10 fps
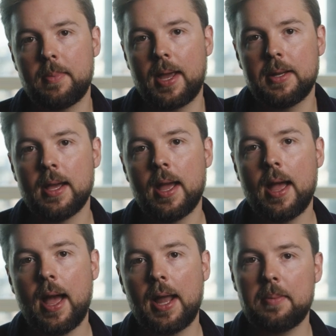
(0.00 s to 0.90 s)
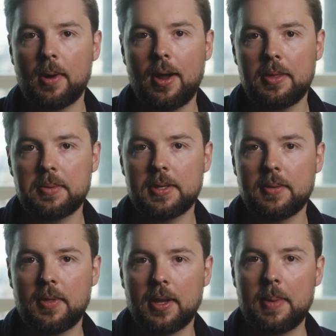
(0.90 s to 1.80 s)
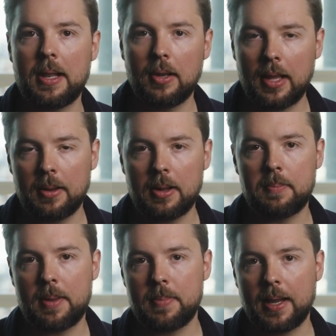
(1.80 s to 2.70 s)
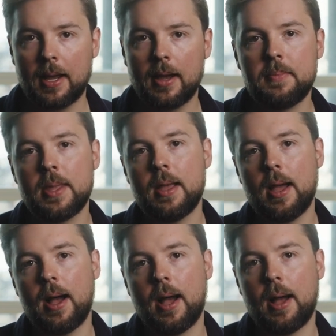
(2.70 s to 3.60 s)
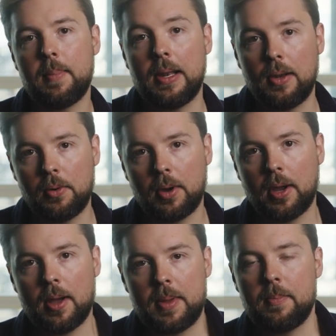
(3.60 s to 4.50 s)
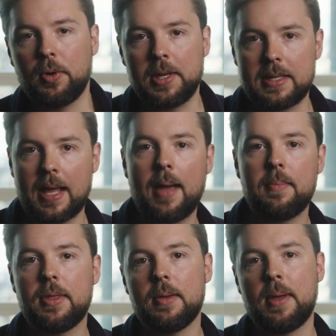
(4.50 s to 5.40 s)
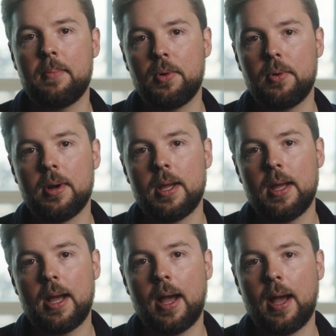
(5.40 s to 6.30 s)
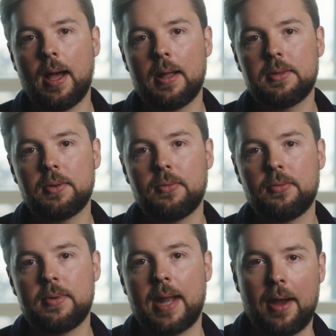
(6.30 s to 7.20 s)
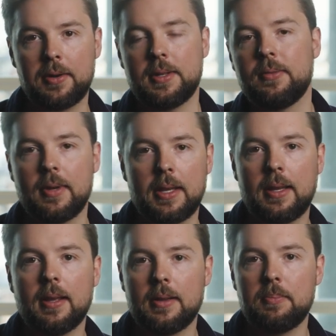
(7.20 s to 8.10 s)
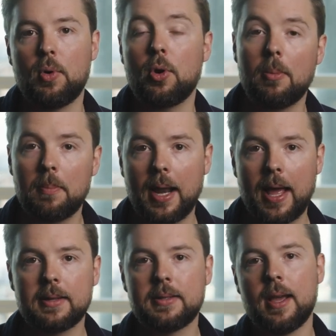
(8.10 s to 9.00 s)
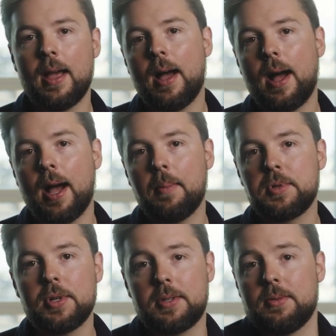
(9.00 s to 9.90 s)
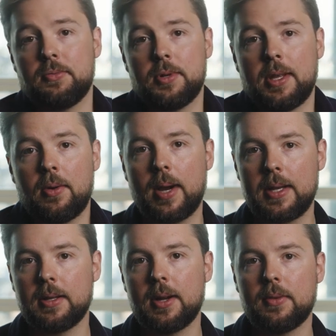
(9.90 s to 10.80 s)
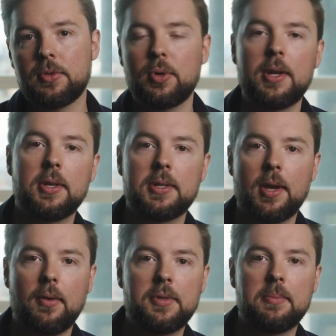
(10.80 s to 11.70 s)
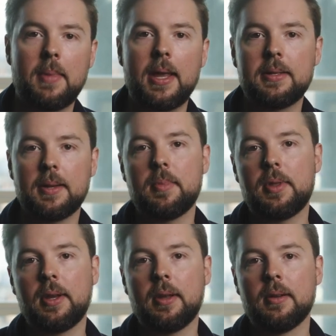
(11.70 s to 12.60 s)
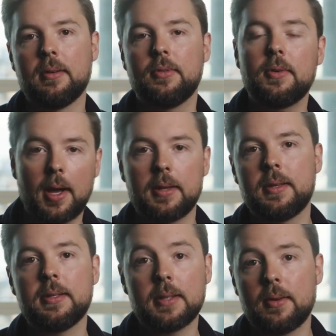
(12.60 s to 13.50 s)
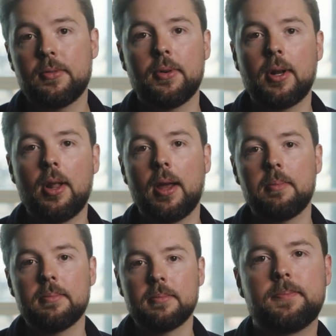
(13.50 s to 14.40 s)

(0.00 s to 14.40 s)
made and apply them to something a bit, a bit bigger, uh, a bit longer, a bit more in depth, a bit more uh, sort of narratively more complex, um, just as really a way to kind of stretch ourselves and make something for us instead of for a client.